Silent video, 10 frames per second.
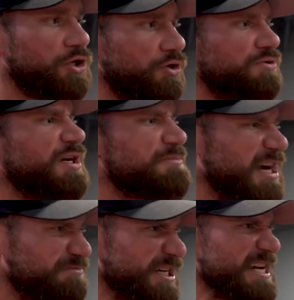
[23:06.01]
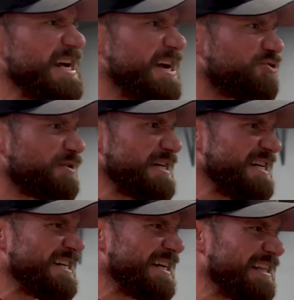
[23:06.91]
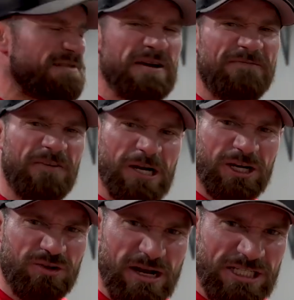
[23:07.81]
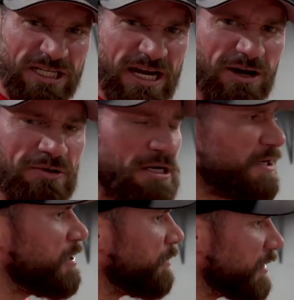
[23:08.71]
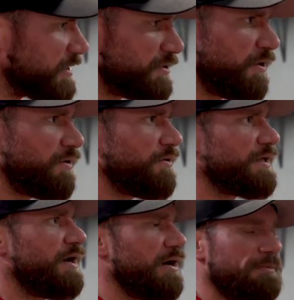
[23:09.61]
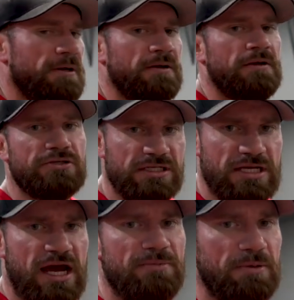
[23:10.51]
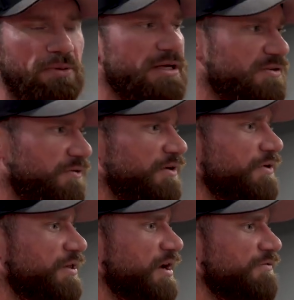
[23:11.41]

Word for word: You know, sometimes I get angry and I let my fucking aggression out, but that's not all the time. There's a time and a place for everything.